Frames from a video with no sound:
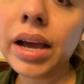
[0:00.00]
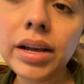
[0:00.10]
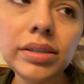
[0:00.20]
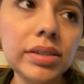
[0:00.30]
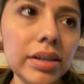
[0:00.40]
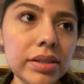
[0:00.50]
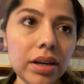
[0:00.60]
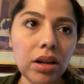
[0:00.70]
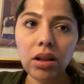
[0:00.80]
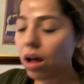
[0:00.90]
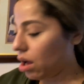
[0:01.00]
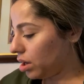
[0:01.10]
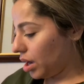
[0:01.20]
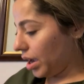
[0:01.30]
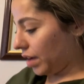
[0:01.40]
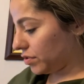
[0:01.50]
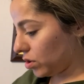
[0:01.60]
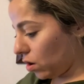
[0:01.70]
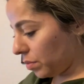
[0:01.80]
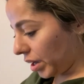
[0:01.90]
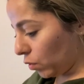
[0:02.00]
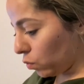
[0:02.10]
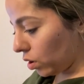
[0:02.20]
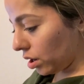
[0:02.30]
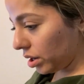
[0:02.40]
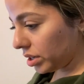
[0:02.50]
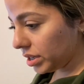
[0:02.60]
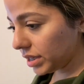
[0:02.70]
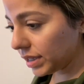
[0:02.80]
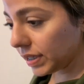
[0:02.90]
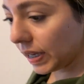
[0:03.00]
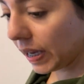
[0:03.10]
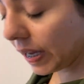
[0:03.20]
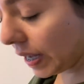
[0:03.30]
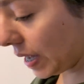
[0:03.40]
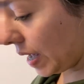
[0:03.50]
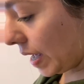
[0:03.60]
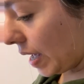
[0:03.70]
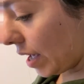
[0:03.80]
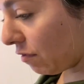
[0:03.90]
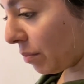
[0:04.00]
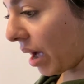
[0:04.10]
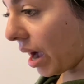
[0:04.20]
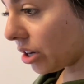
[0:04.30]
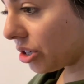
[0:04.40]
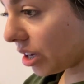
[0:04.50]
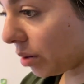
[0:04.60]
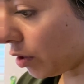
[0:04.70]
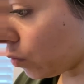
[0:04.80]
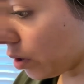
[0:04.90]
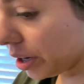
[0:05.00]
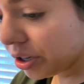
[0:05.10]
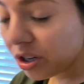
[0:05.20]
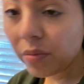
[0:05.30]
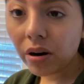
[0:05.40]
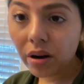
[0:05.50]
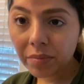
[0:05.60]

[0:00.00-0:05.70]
at 6 o'clock, I have to call my work to see if I'm actually gonna be working tomorrow.